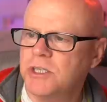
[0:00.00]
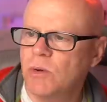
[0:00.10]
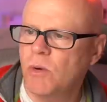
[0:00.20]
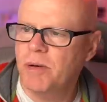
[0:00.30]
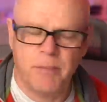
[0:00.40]
see
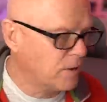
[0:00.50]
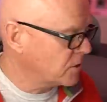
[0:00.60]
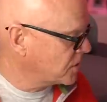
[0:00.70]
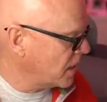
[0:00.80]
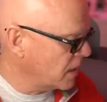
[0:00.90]
what people are
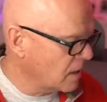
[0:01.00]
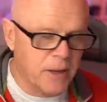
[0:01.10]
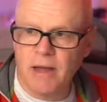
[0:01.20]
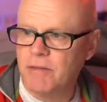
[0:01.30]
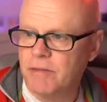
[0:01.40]
saying
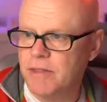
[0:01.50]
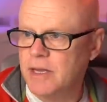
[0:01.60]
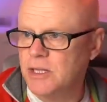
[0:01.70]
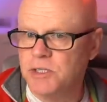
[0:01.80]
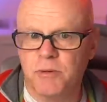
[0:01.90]
about
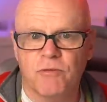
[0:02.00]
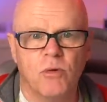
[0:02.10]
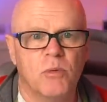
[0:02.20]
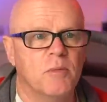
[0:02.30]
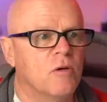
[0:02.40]
this
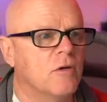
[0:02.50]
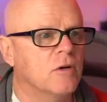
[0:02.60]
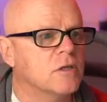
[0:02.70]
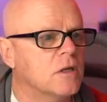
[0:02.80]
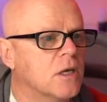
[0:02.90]
before we move
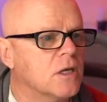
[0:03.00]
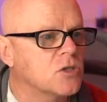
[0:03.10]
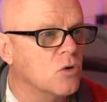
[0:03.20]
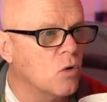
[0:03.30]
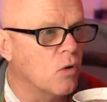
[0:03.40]
on to the next
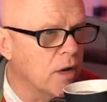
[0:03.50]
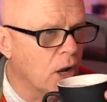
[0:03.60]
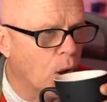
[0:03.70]
story.